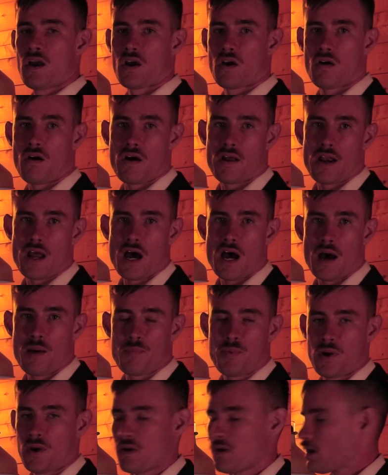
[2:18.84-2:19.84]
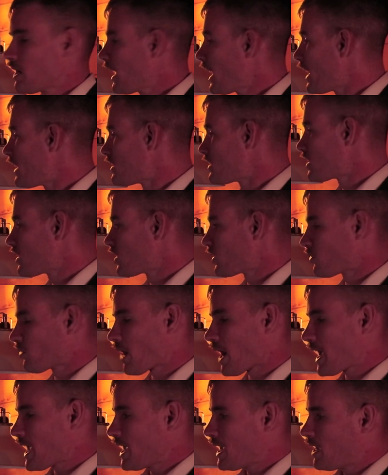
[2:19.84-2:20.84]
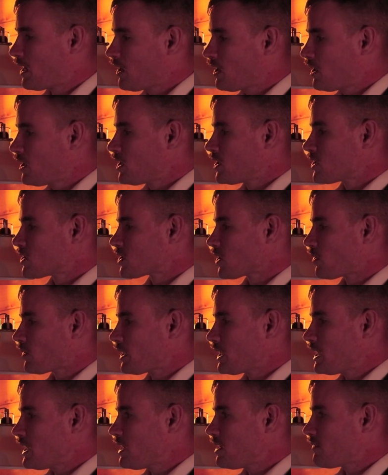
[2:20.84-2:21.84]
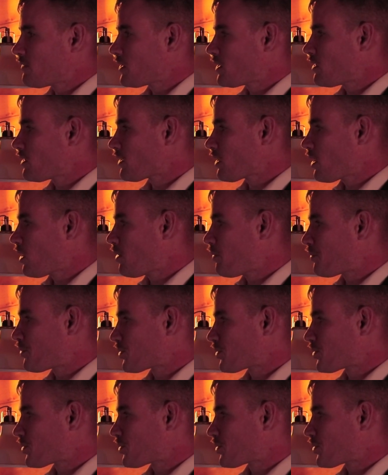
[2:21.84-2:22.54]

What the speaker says: gone up and to the right. So even though